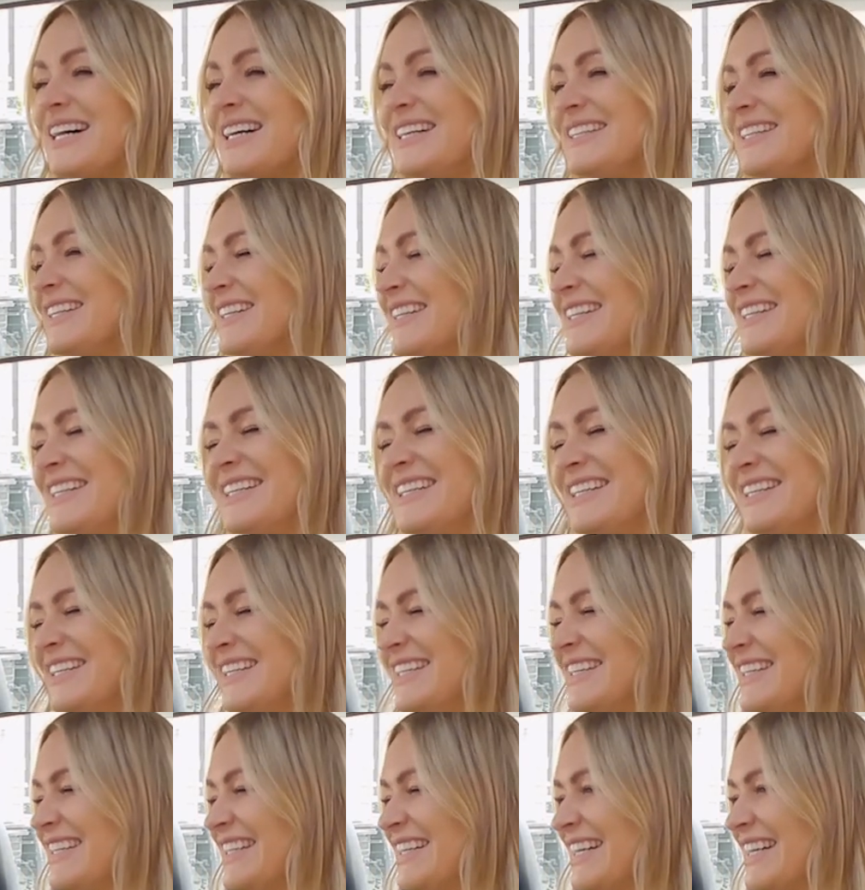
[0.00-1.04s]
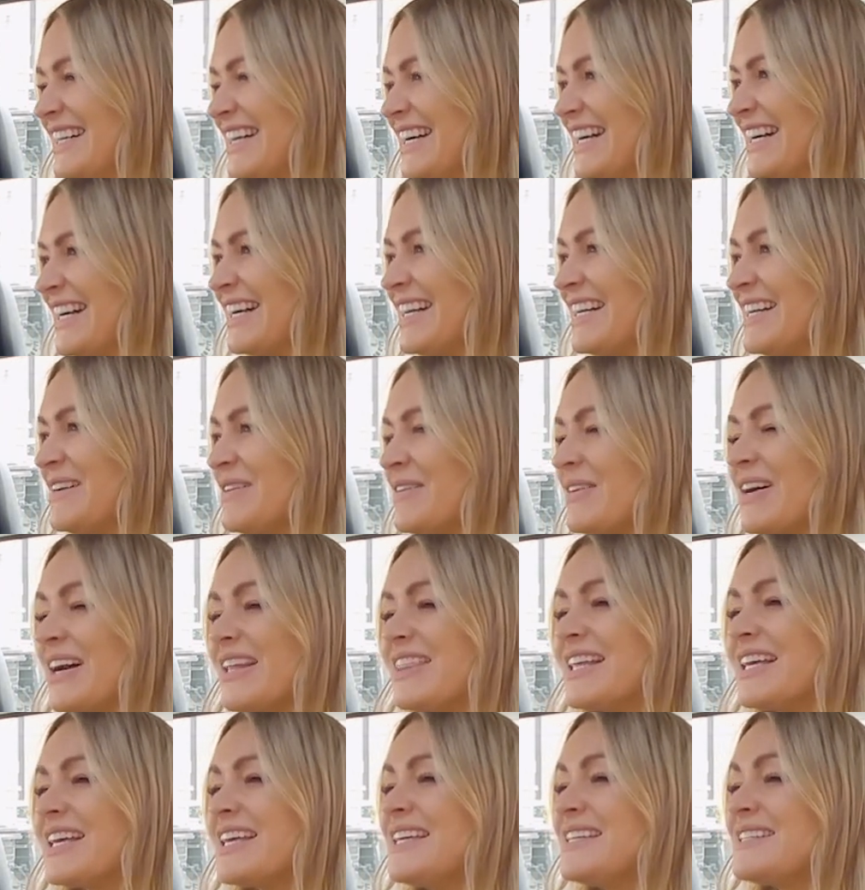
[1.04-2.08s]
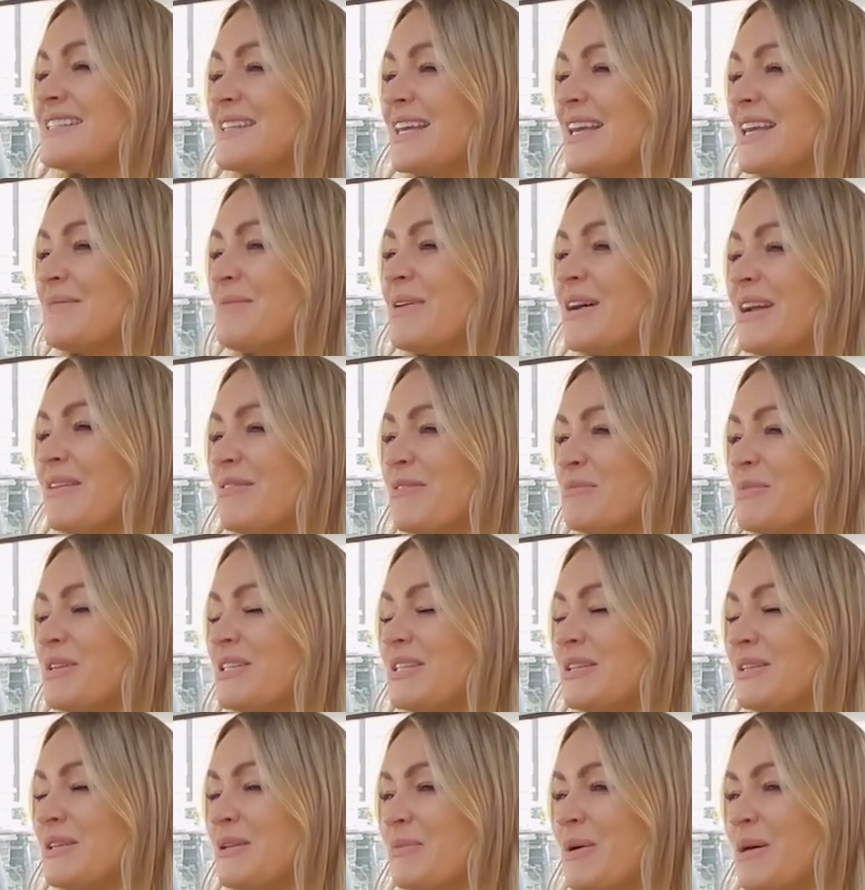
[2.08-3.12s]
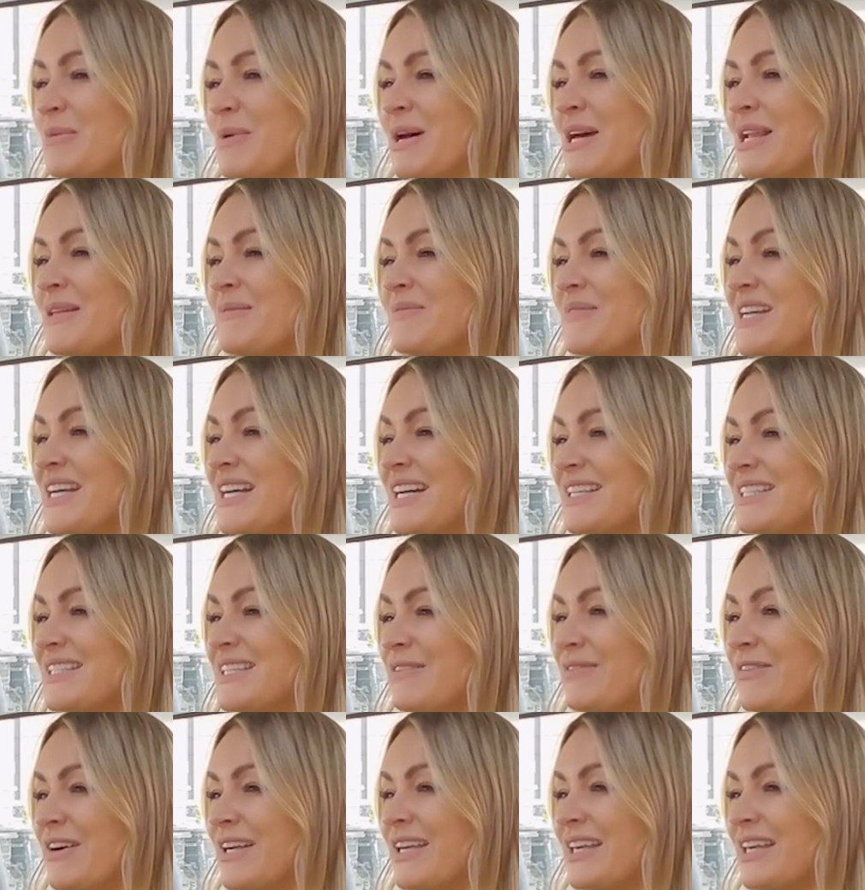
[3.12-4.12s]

that, no. yeah. well, I think he's, he might even be doing a bit better than me, actually,